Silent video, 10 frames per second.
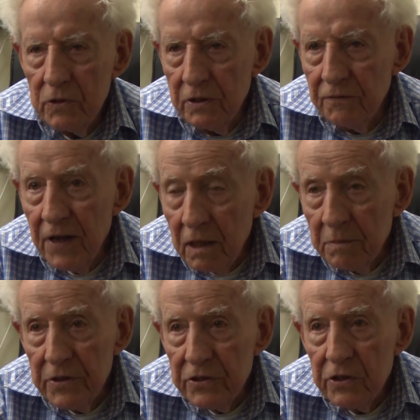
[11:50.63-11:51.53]

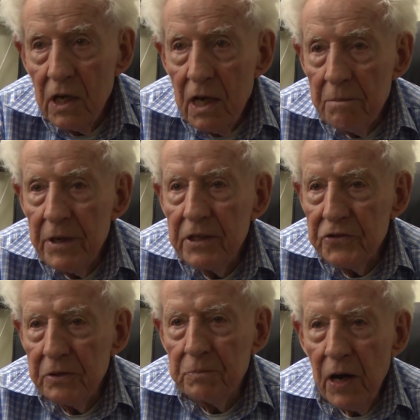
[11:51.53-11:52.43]
developments, because
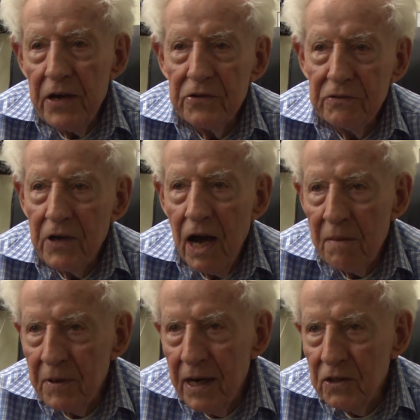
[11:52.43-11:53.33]
the price of
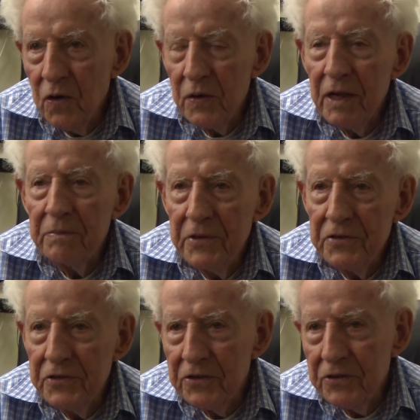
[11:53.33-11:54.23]
copper had gone up to
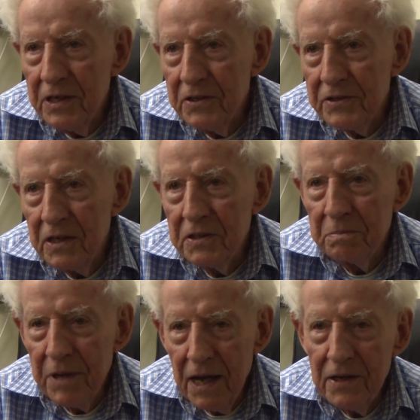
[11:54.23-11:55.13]
16 cents a
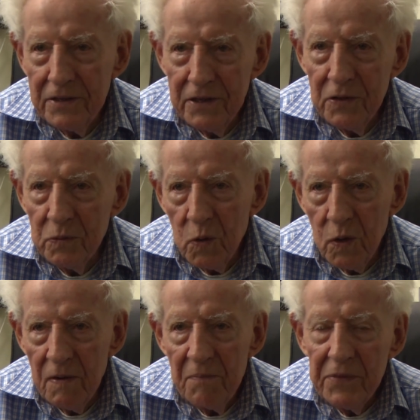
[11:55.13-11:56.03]
pound in the
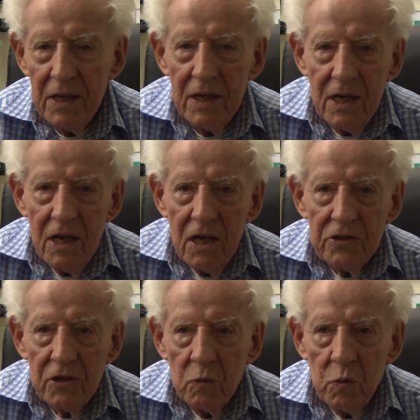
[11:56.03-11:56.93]
war.
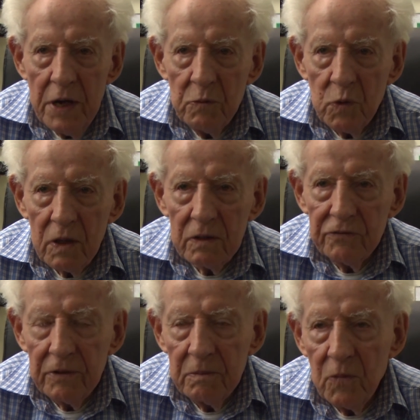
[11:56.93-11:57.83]
So we worked
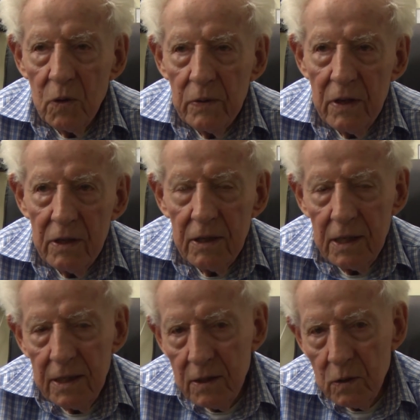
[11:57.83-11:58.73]
from
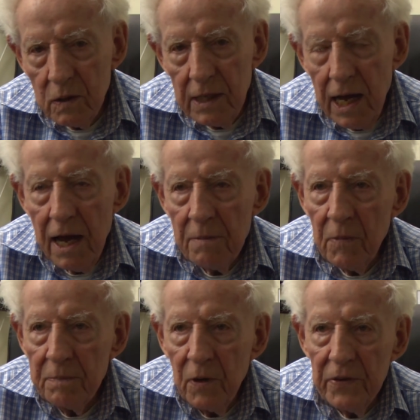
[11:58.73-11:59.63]
Ore Knob
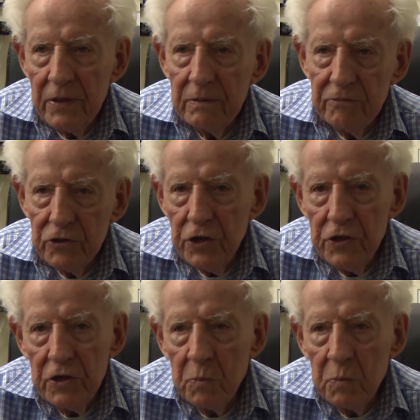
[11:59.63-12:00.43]
up on the Virginia